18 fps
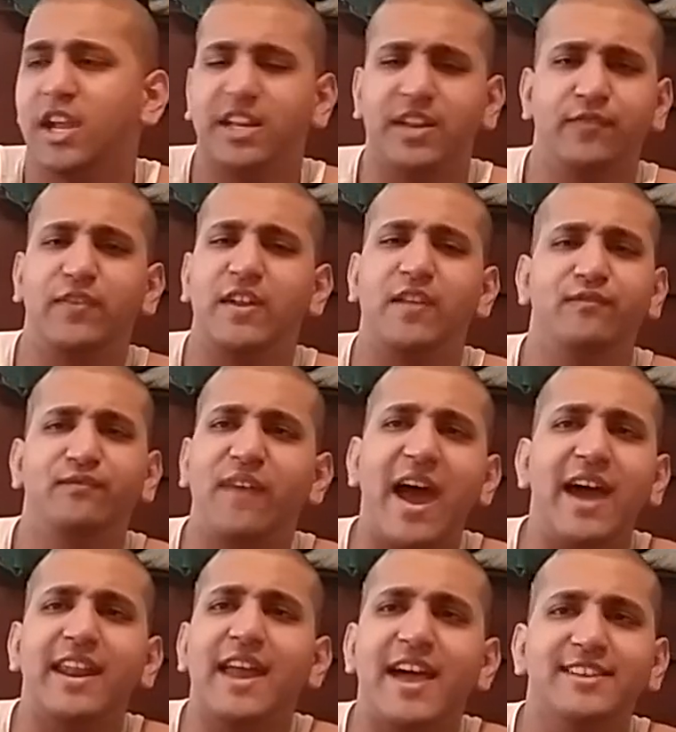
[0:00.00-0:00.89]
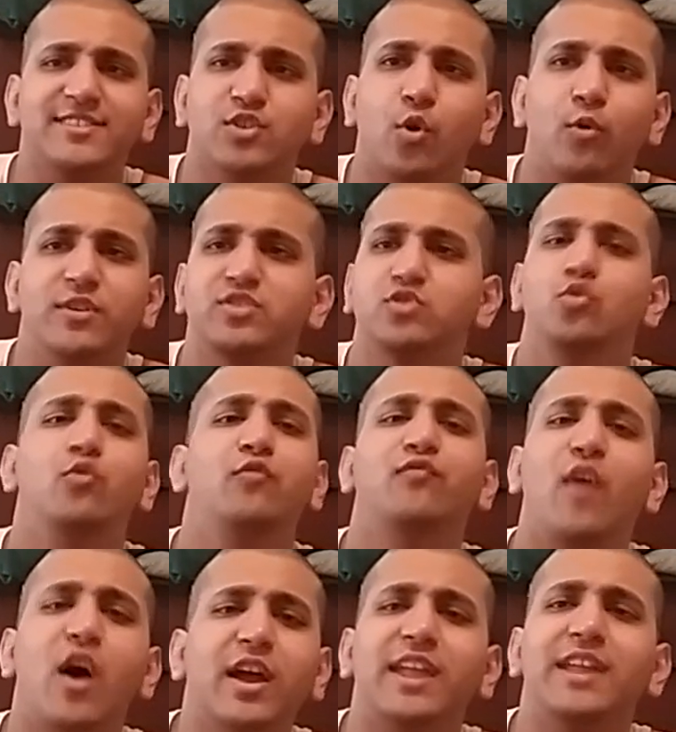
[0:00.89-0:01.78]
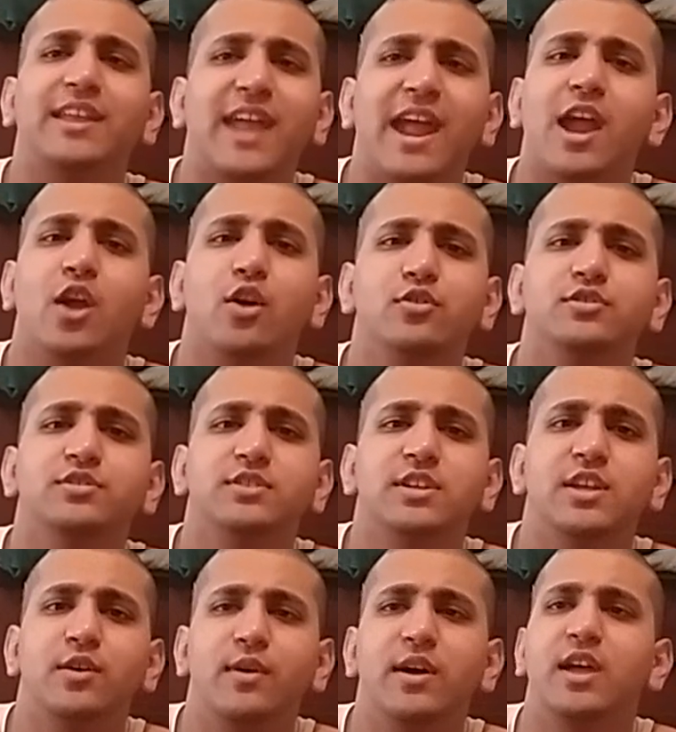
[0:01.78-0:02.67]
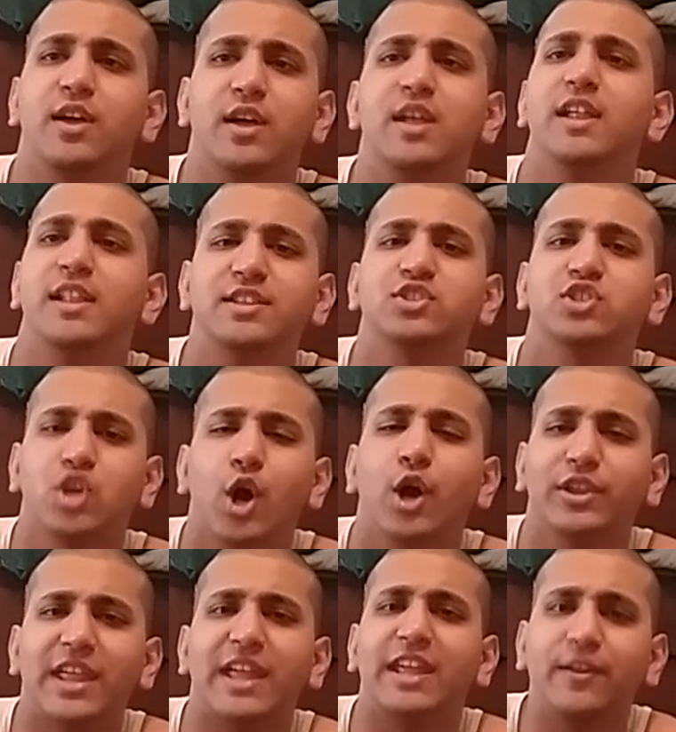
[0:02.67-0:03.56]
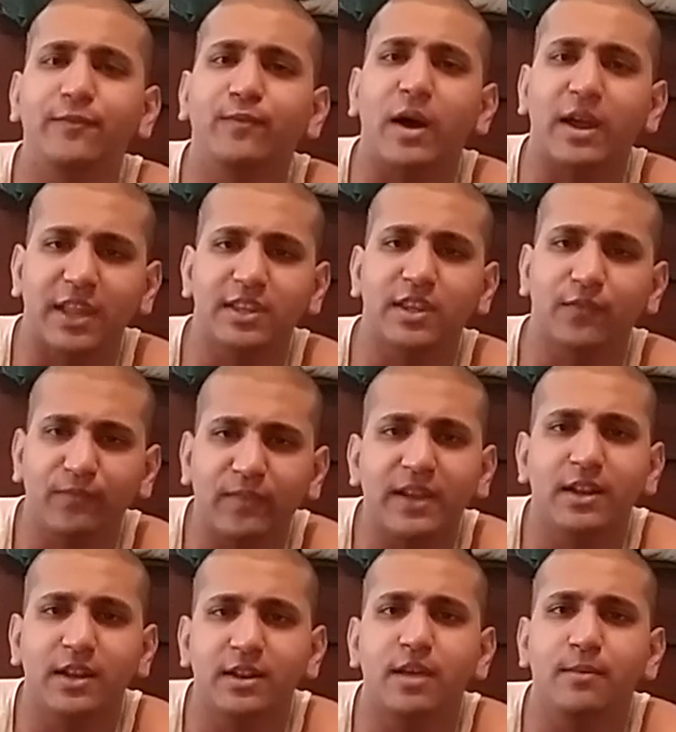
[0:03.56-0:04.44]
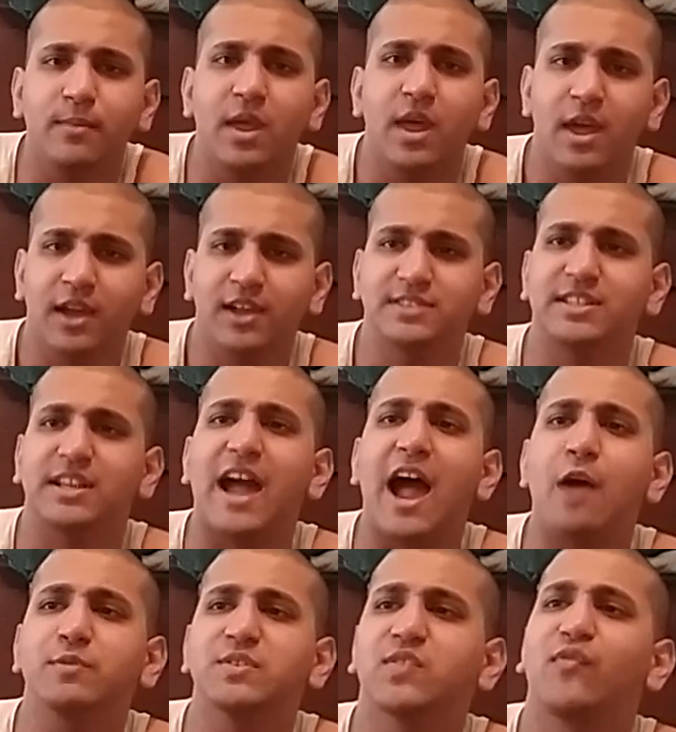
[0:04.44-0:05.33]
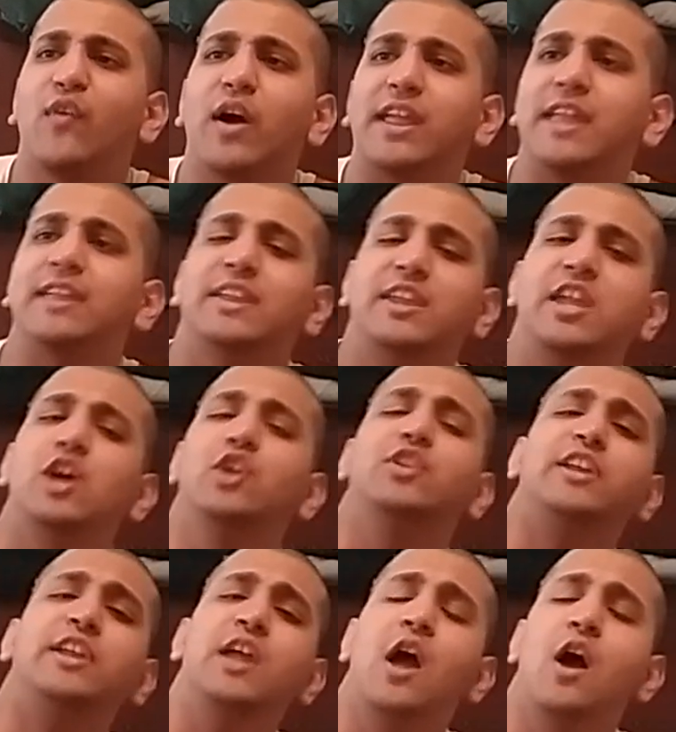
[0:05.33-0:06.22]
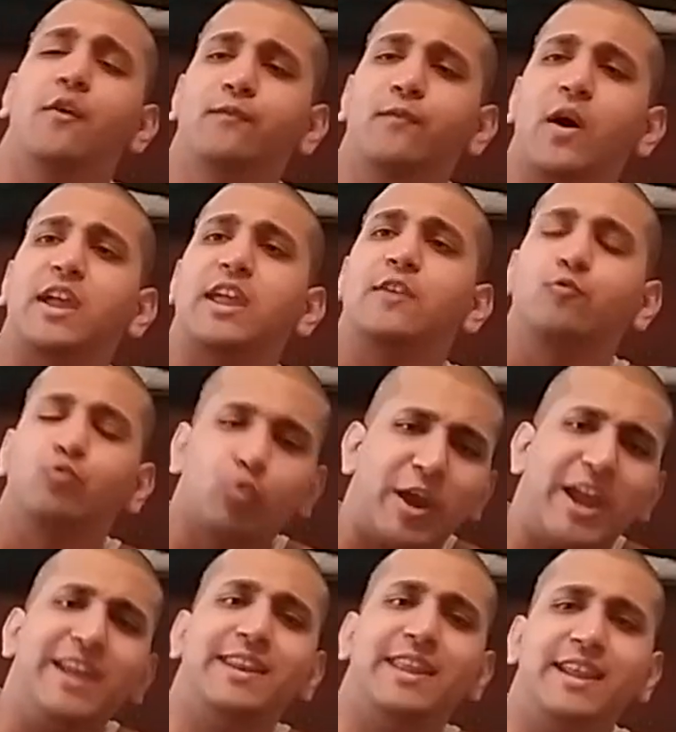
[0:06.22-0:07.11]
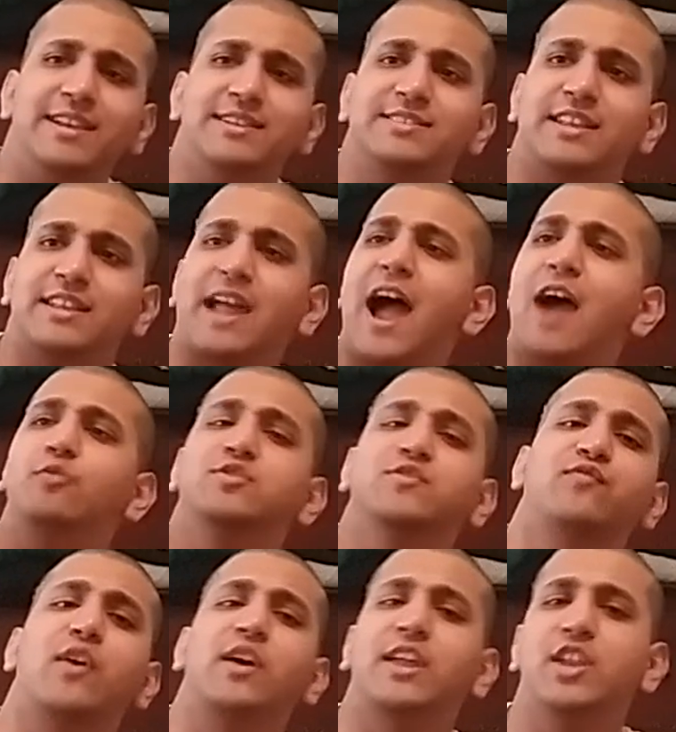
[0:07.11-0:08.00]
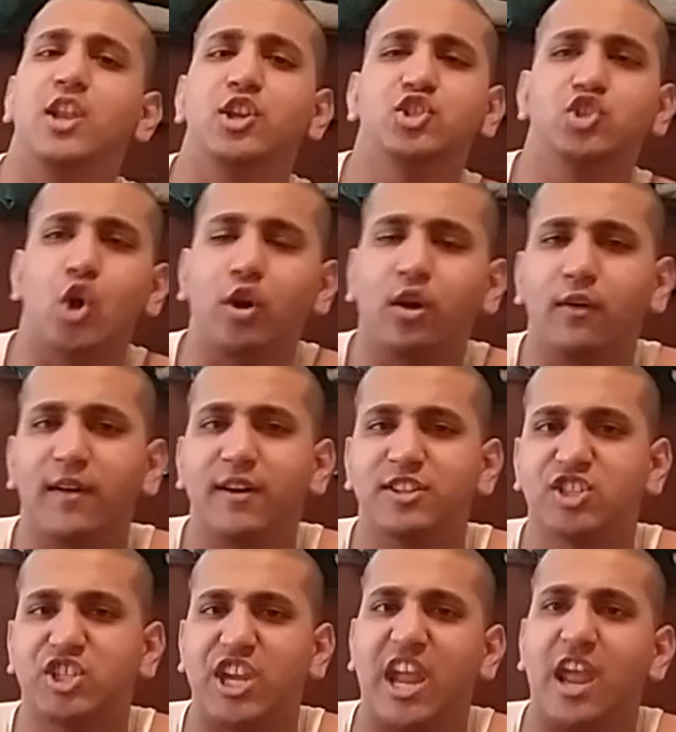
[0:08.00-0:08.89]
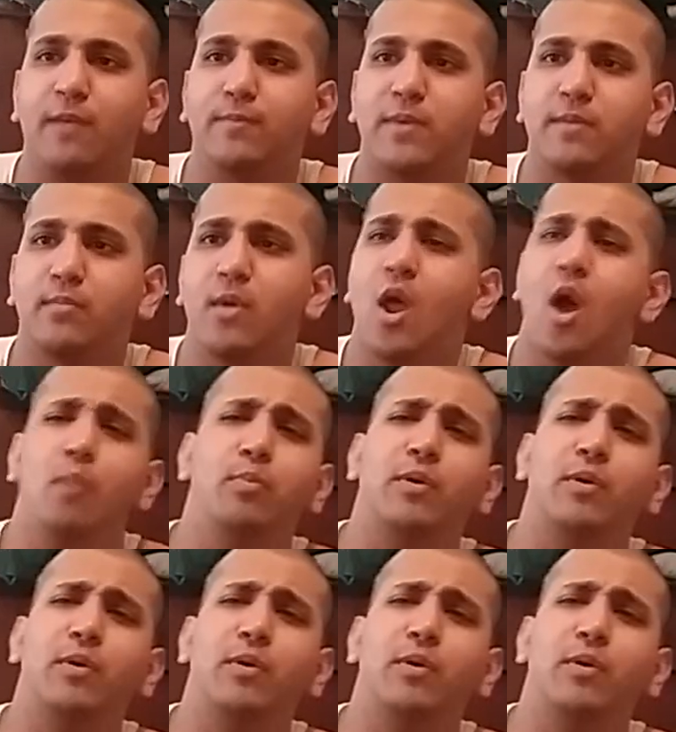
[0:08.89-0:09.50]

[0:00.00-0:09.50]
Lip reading: He defeated Fat Ass Owens. Who fucking cares? It's good that he fucking defeated him. Because the guy was fucking killing fucking ratings. The guy was fucking a joke of a champion.